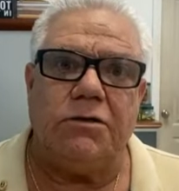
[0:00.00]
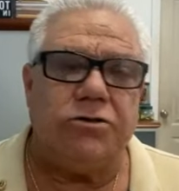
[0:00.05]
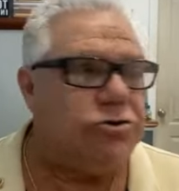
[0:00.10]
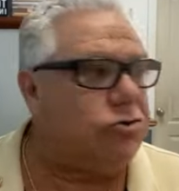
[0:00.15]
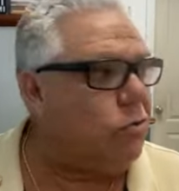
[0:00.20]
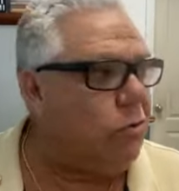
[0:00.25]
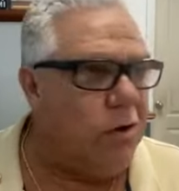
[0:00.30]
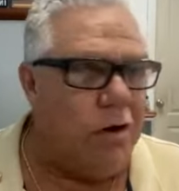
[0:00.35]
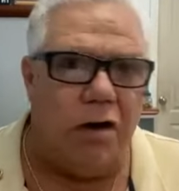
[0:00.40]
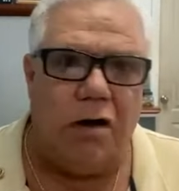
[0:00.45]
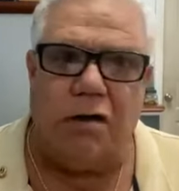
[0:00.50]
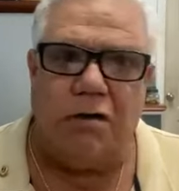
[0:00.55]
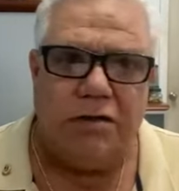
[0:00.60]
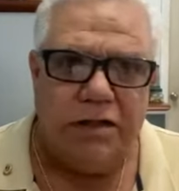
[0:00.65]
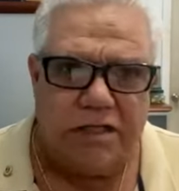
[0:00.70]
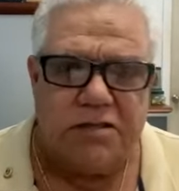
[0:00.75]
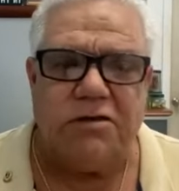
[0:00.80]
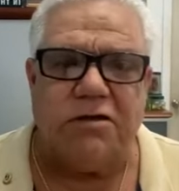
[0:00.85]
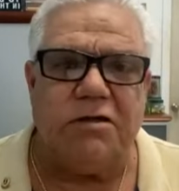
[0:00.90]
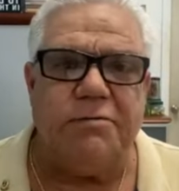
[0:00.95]

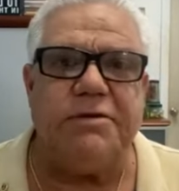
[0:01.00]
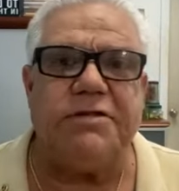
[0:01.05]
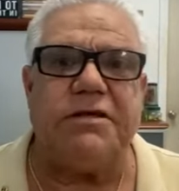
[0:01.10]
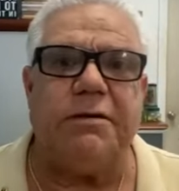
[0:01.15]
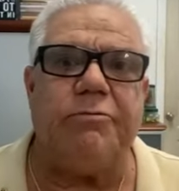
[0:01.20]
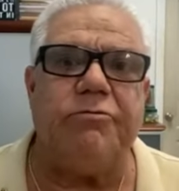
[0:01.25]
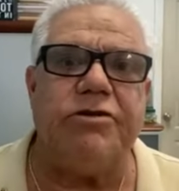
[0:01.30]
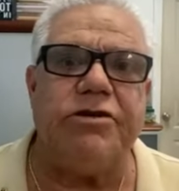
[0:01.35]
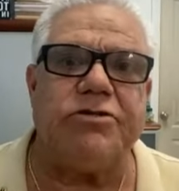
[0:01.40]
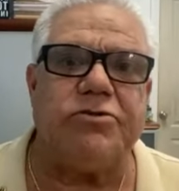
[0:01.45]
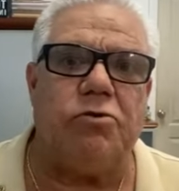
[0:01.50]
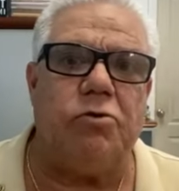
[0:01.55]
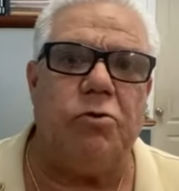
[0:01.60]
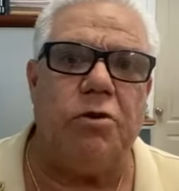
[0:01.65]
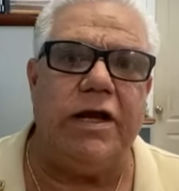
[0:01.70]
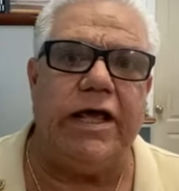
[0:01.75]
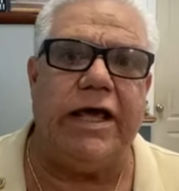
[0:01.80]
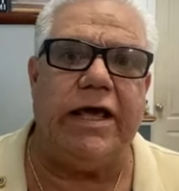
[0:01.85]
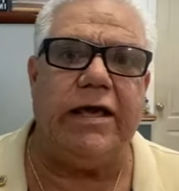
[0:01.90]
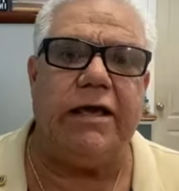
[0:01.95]
Sure, there's going to be some
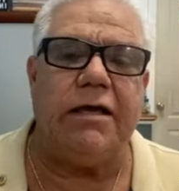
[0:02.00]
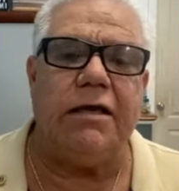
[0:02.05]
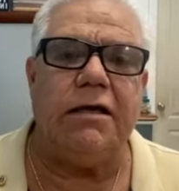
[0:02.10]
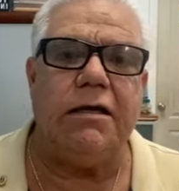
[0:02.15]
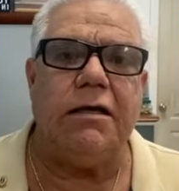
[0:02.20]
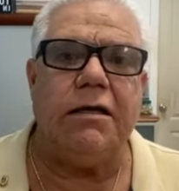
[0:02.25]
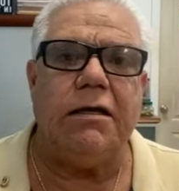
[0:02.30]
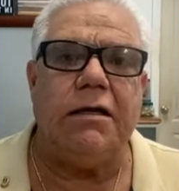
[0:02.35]
reschooling,